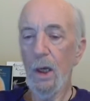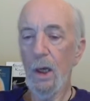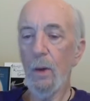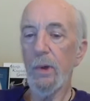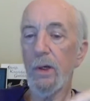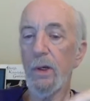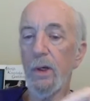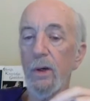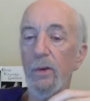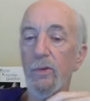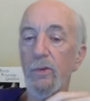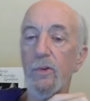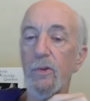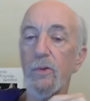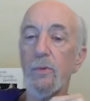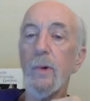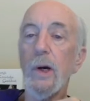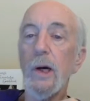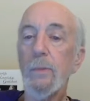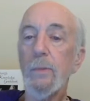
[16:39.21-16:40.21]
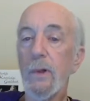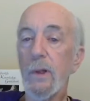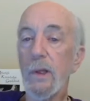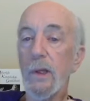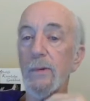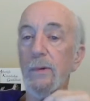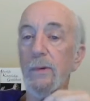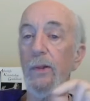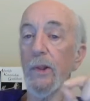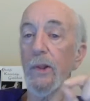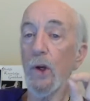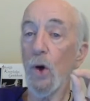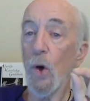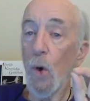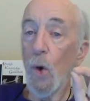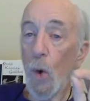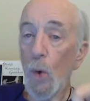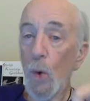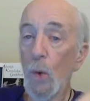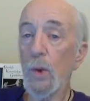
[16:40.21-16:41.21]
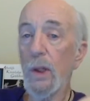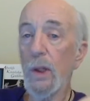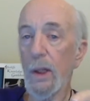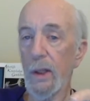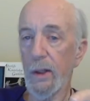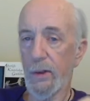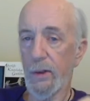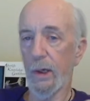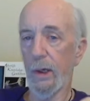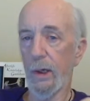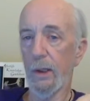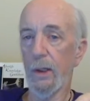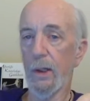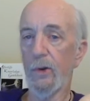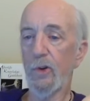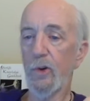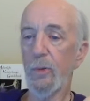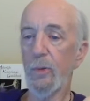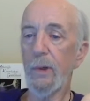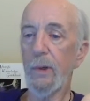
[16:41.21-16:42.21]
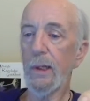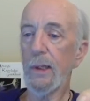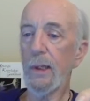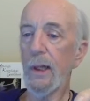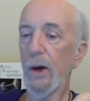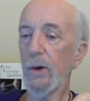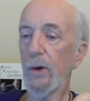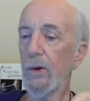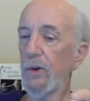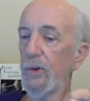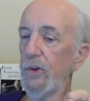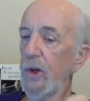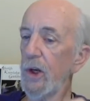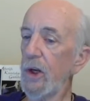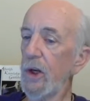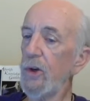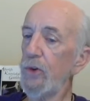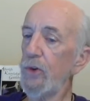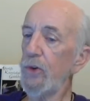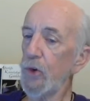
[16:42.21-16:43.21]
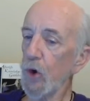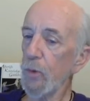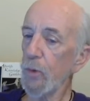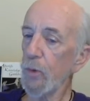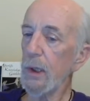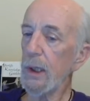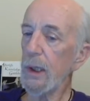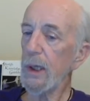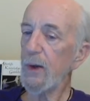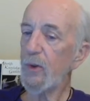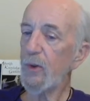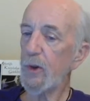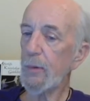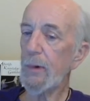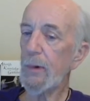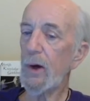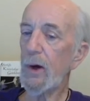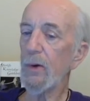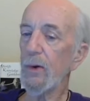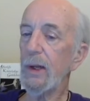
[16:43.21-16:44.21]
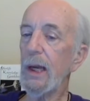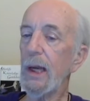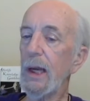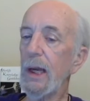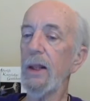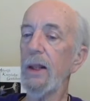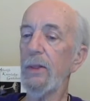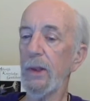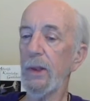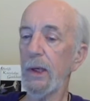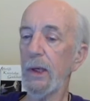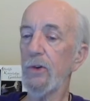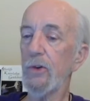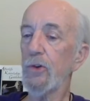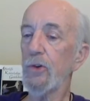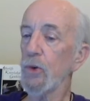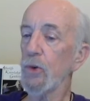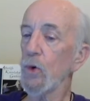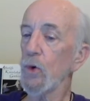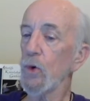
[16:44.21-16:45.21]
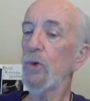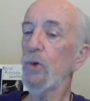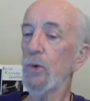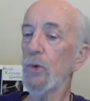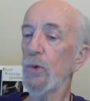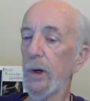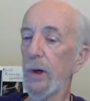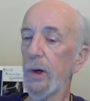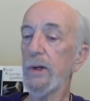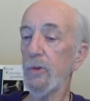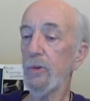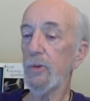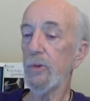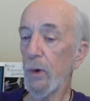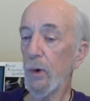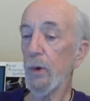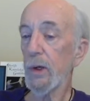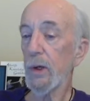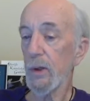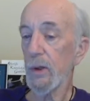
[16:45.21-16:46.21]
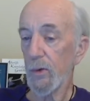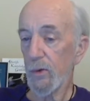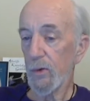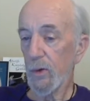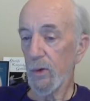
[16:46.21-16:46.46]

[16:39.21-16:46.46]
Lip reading: because it's my belief that the only thing that should be allowed to change your beliefs about anything is your own direct experience.